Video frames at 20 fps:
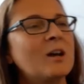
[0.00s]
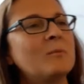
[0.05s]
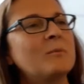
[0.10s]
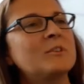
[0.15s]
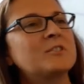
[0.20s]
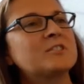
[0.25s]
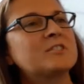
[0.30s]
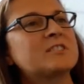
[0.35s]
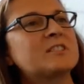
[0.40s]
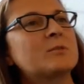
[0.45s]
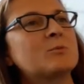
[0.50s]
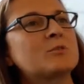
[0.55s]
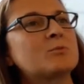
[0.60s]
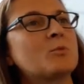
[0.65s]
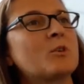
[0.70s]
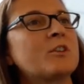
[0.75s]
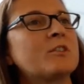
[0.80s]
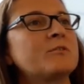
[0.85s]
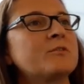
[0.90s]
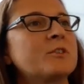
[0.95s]
It's just it was
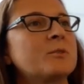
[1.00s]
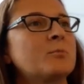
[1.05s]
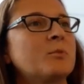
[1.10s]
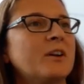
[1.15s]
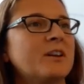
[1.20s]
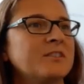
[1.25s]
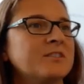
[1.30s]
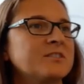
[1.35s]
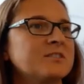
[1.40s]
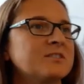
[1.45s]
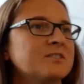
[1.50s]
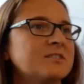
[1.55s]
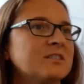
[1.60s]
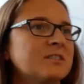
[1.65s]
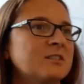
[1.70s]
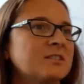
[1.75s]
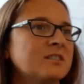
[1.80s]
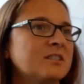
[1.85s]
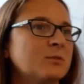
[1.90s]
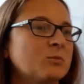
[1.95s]
one of the brands
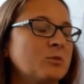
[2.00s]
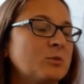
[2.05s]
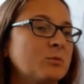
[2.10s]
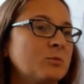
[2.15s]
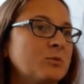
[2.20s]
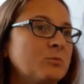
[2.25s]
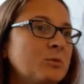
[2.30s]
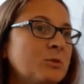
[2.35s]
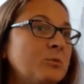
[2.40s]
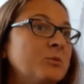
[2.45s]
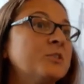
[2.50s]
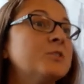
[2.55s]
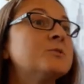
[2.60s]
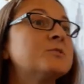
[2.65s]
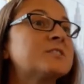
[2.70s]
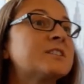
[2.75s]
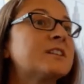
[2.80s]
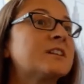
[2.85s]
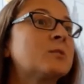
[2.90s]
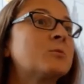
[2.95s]
that we were
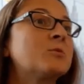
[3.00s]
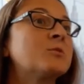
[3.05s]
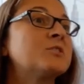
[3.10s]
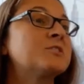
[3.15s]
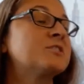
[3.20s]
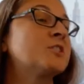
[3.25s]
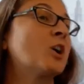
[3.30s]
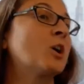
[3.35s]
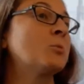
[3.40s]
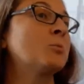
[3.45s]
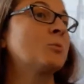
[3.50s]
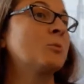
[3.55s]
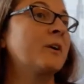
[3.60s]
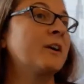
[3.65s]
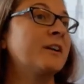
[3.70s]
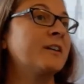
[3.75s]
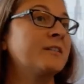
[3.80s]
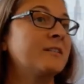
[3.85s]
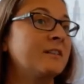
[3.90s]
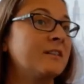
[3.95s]
using. We were using
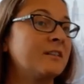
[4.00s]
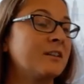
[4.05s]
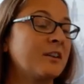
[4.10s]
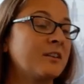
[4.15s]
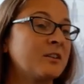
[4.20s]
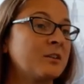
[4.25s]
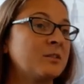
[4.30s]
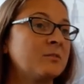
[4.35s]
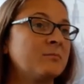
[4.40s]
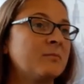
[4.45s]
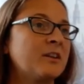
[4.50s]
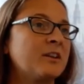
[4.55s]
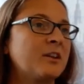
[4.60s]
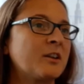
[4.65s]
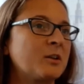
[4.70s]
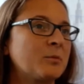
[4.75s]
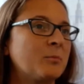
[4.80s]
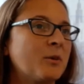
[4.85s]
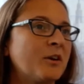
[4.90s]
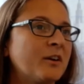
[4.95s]
HomeAway in
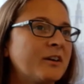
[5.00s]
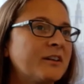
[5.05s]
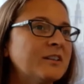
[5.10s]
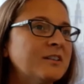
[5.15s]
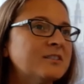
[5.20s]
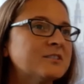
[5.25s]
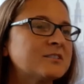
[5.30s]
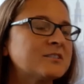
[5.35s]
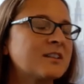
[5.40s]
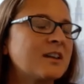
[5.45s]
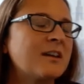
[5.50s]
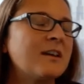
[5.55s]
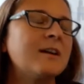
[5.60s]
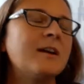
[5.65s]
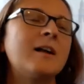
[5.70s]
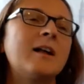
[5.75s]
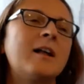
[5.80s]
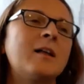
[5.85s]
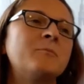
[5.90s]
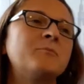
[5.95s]
other markets.
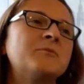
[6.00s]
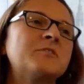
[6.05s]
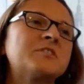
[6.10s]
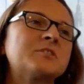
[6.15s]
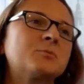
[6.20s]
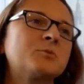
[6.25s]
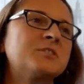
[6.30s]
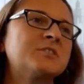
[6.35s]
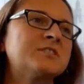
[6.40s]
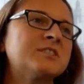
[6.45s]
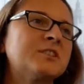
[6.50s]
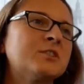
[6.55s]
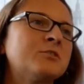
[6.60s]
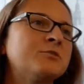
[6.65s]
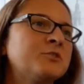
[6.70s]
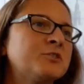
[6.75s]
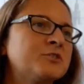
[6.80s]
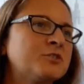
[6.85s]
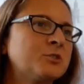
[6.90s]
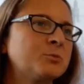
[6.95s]
So we still
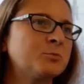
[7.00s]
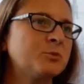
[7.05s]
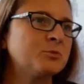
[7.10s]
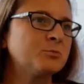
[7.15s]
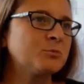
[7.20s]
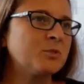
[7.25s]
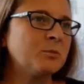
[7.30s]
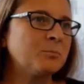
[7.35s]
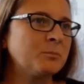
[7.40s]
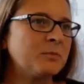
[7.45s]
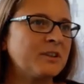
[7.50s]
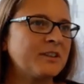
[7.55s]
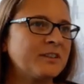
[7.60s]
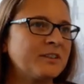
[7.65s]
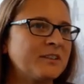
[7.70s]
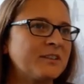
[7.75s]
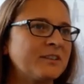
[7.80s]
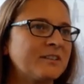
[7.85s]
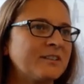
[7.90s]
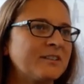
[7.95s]
offer 2.1
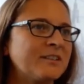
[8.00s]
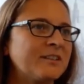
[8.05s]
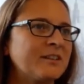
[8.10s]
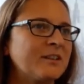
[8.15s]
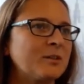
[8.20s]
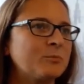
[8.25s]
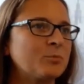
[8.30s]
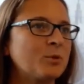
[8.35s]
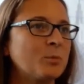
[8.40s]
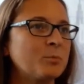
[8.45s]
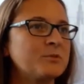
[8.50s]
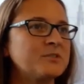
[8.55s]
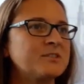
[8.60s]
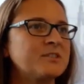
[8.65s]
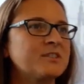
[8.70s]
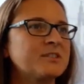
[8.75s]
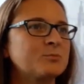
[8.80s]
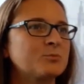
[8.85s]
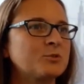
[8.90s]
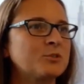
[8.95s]
million
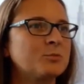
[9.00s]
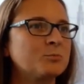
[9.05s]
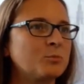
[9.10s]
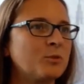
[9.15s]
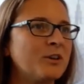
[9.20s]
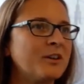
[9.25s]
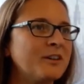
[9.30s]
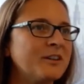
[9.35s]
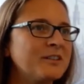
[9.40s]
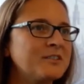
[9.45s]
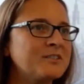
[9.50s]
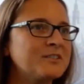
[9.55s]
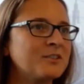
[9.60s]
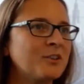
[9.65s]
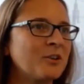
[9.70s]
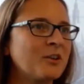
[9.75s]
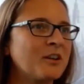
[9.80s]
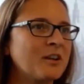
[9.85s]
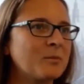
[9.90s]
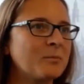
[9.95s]
properties worldwide to
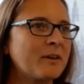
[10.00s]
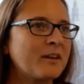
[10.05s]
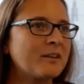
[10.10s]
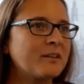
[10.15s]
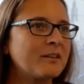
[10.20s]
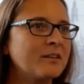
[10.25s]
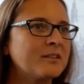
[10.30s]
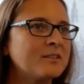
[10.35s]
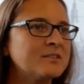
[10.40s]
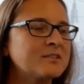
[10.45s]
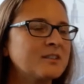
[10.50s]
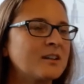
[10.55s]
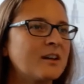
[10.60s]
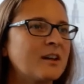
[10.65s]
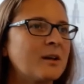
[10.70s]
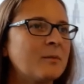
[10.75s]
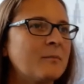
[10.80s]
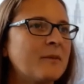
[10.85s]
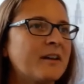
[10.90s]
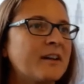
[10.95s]
holidaymakers.
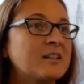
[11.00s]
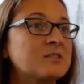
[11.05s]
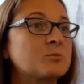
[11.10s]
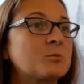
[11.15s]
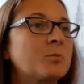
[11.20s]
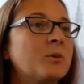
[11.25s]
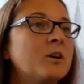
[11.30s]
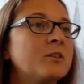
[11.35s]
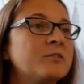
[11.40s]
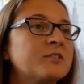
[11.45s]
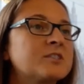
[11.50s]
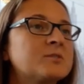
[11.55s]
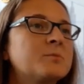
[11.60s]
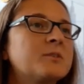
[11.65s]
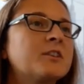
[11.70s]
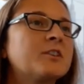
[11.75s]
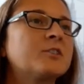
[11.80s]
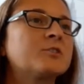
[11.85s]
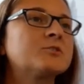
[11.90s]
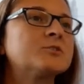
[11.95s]
And as we're part of
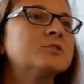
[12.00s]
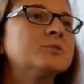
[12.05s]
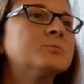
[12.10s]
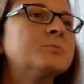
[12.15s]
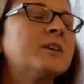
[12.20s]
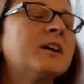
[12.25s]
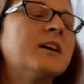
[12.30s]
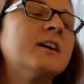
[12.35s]
Expedia Group,